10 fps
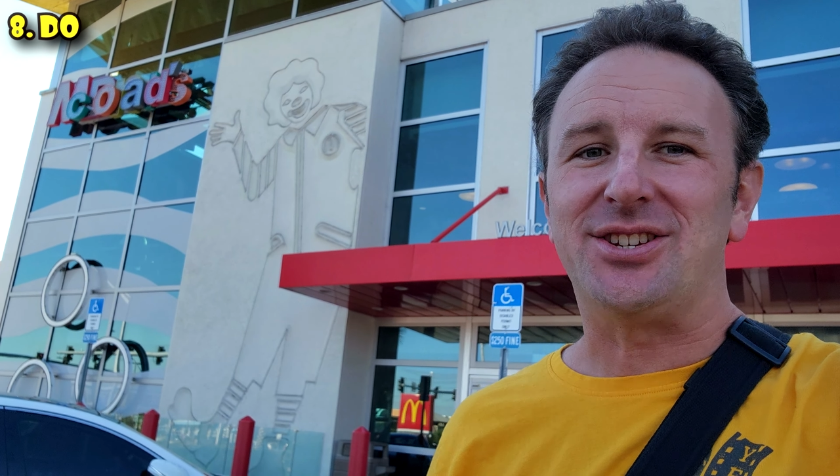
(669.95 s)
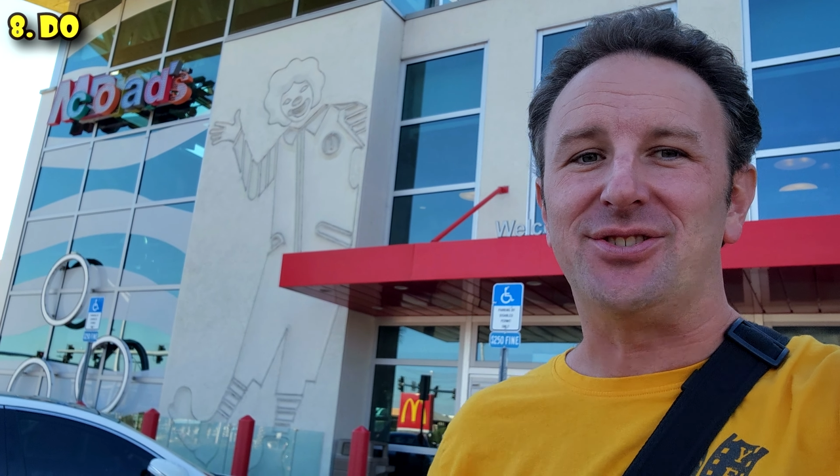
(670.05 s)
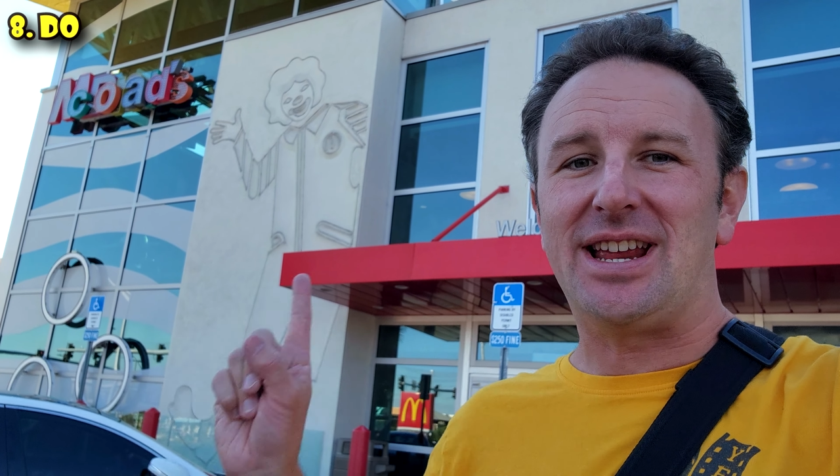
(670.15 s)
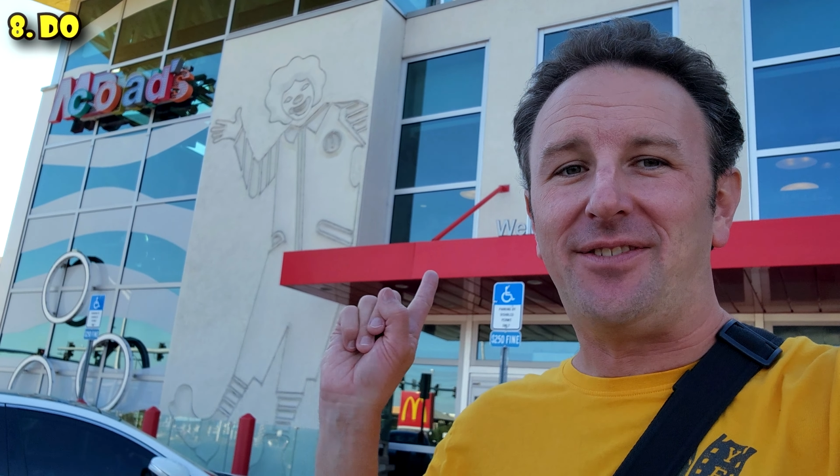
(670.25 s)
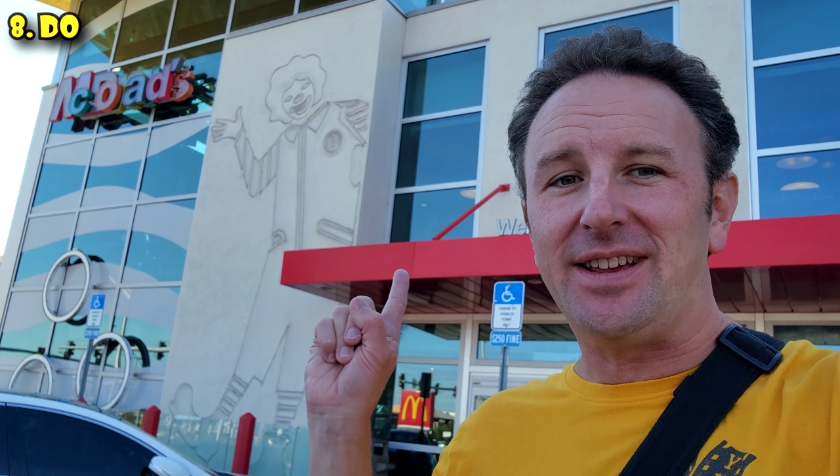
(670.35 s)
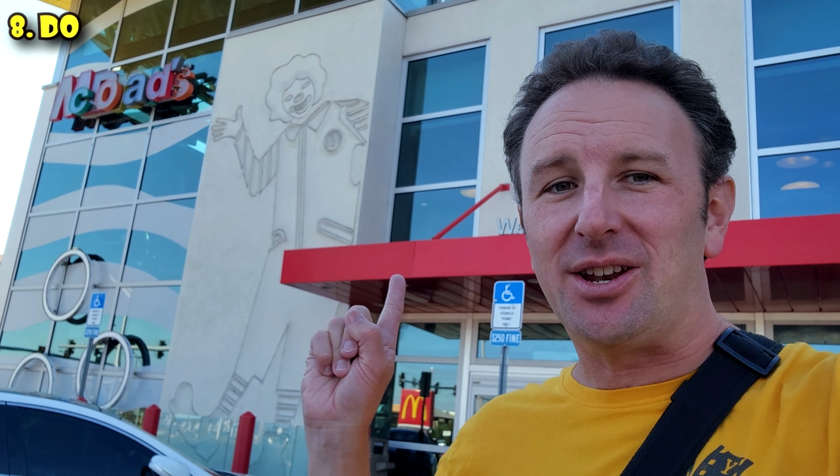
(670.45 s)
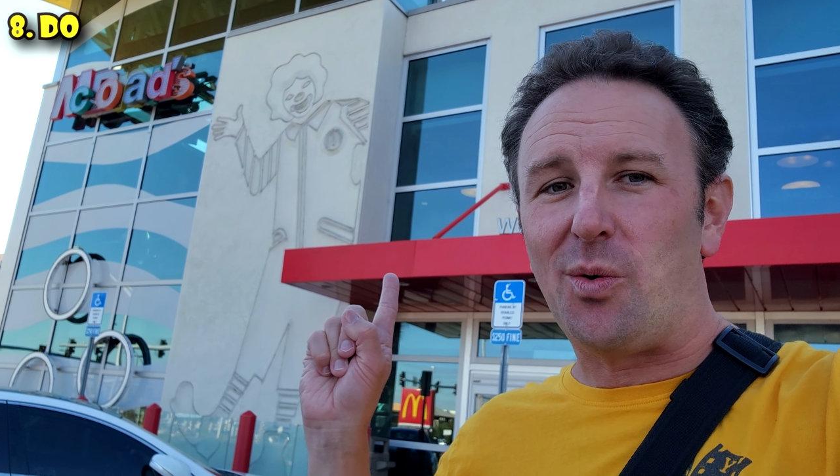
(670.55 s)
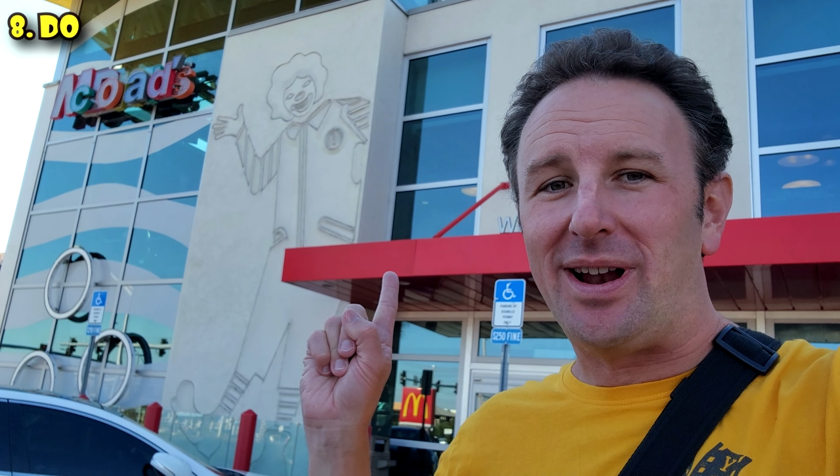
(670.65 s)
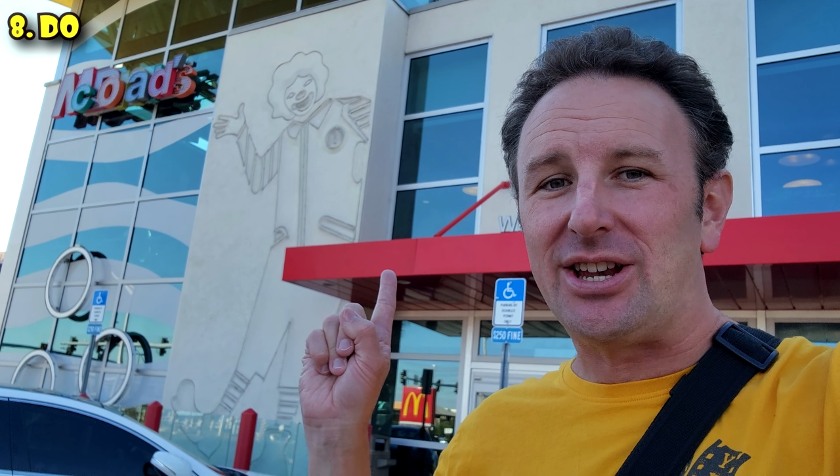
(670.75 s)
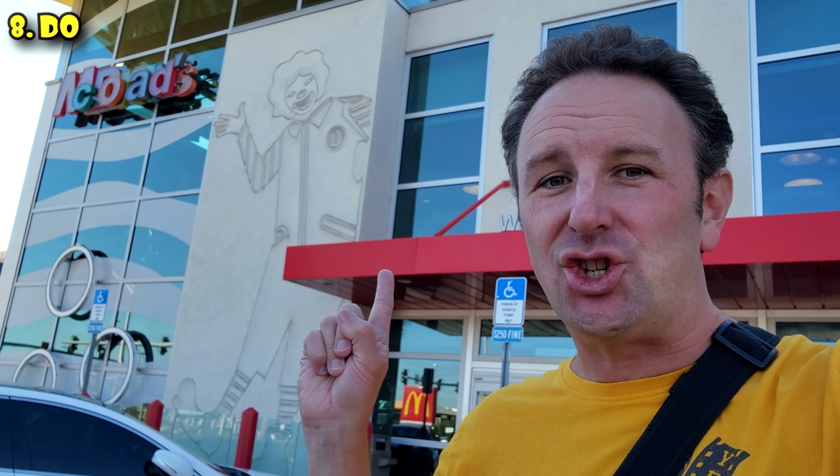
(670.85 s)
you're definitely gonna
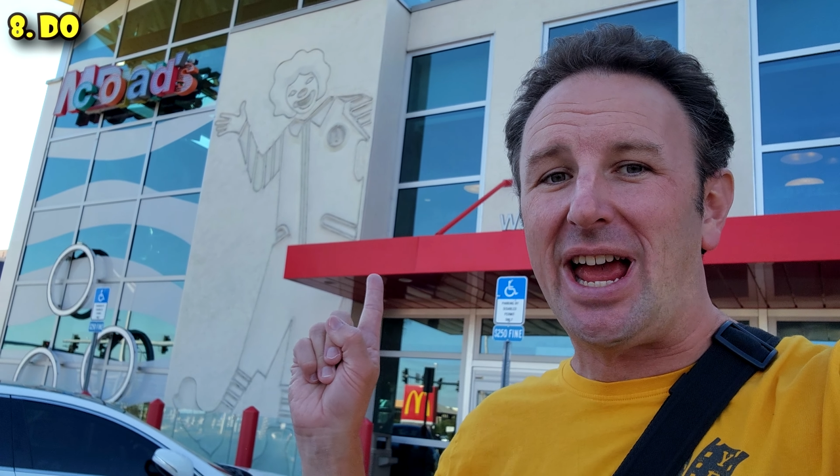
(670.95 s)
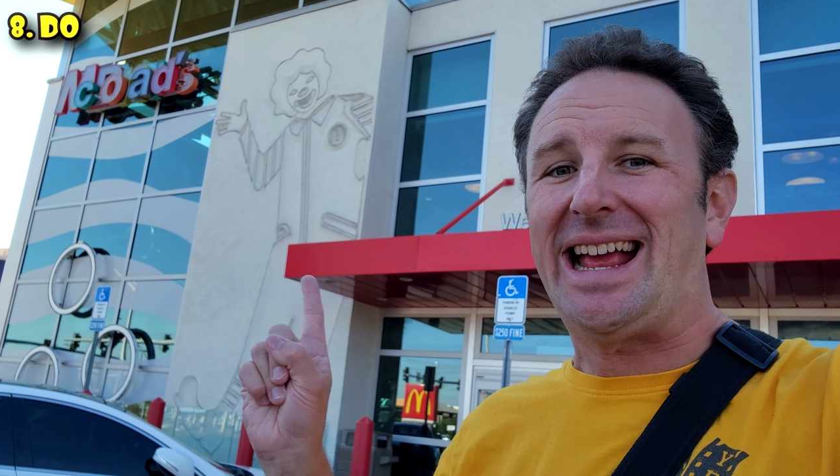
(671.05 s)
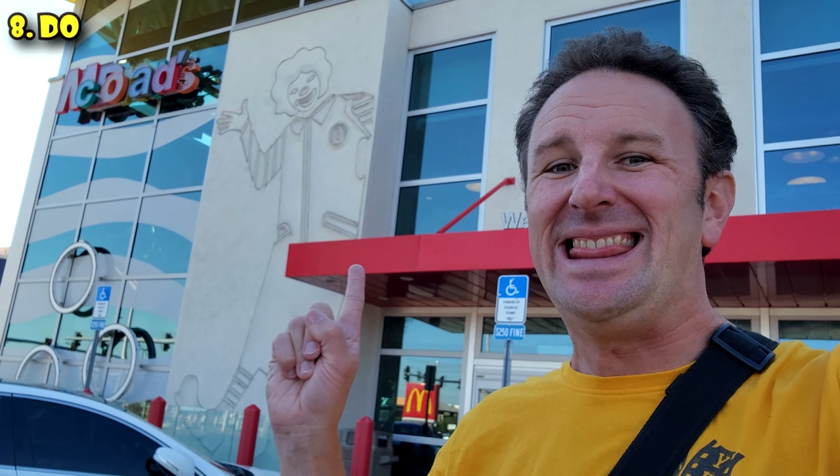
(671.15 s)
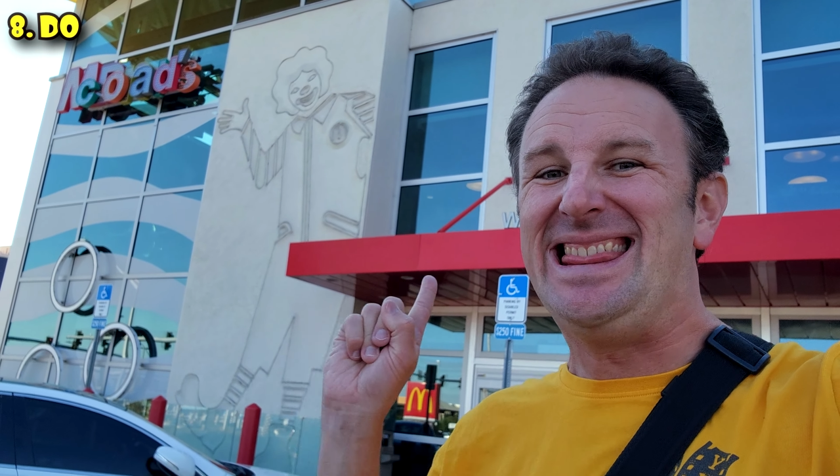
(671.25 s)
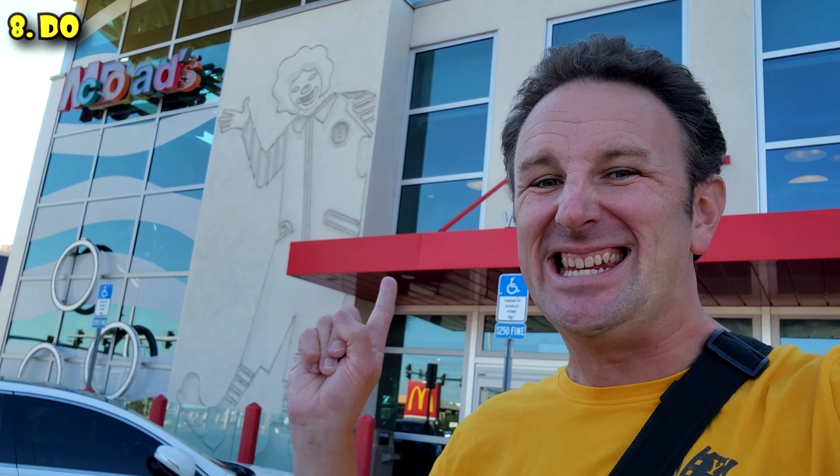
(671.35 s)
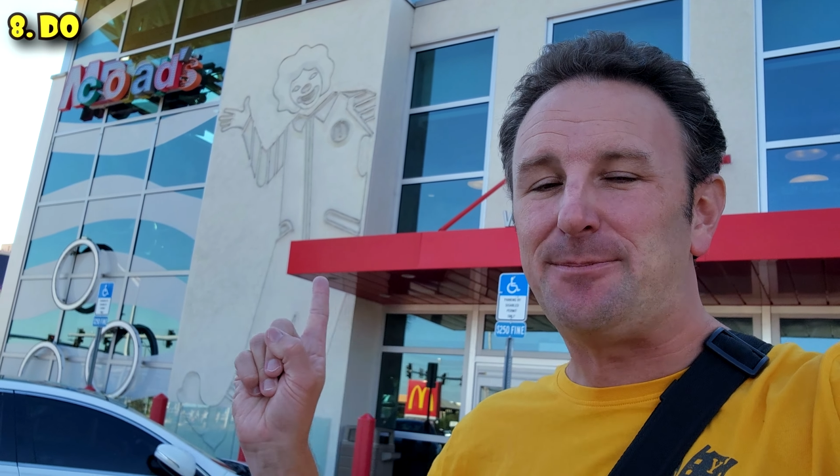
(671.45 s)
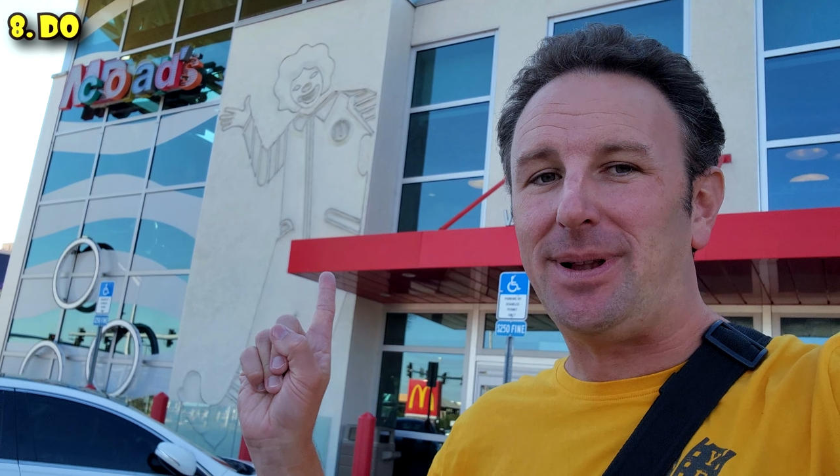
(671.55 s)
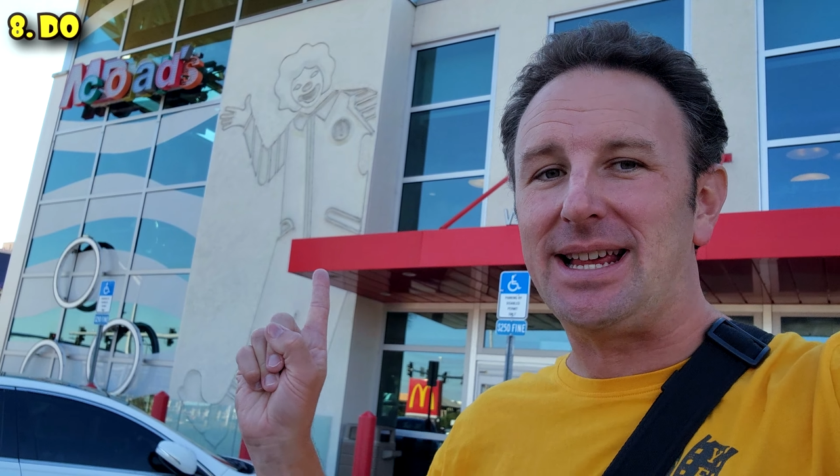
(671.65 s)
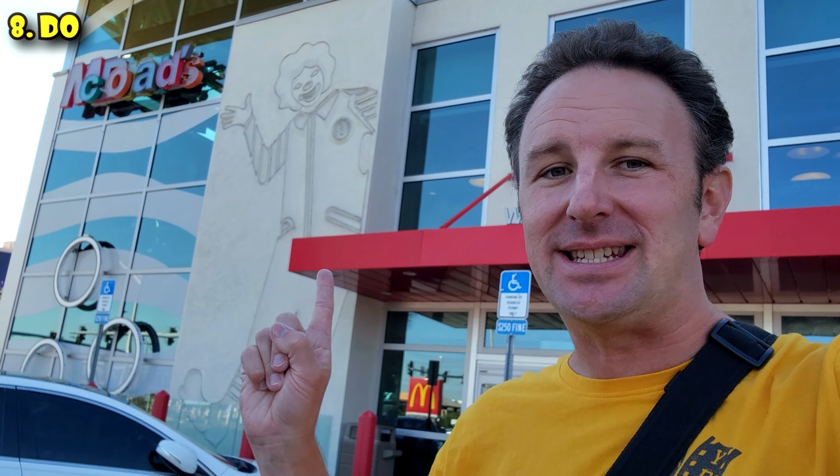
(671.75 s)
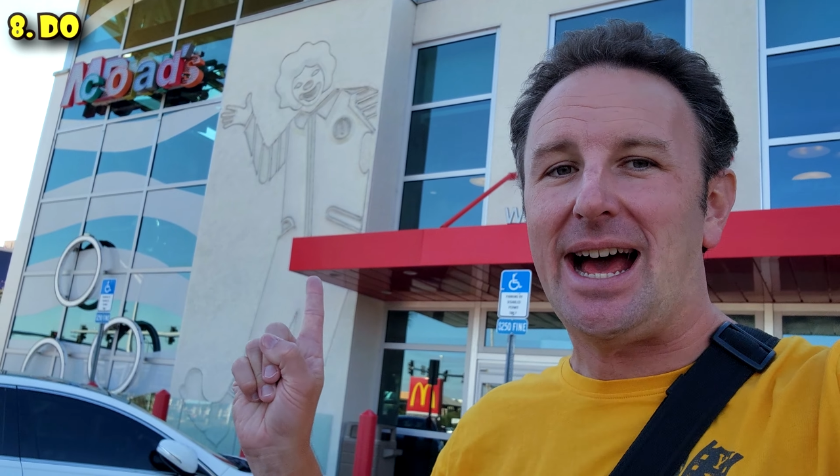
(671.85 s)
wanna check this
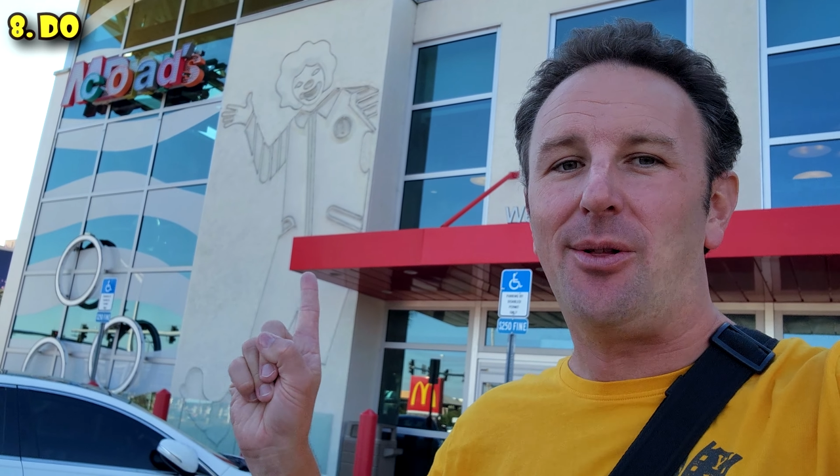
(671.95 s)
place out.